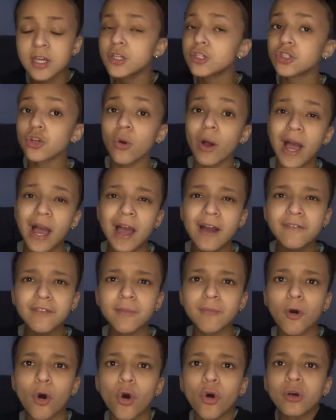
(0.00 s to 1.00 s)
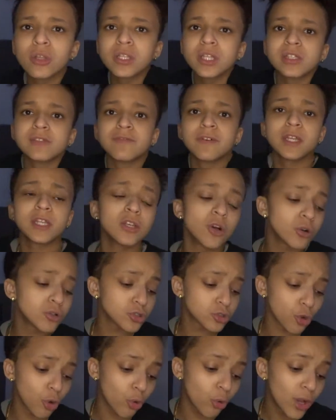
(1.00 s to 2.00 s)
So I have them all in this video.
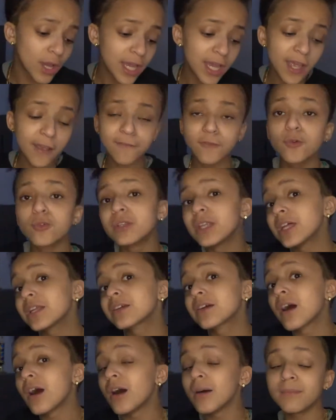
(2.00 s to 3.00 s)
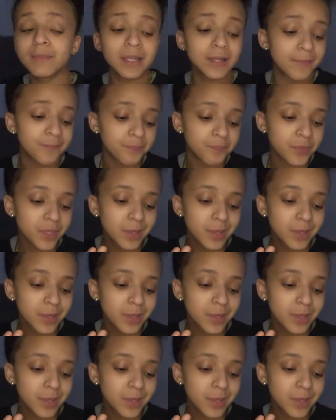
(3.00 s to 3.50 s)
So if you did comment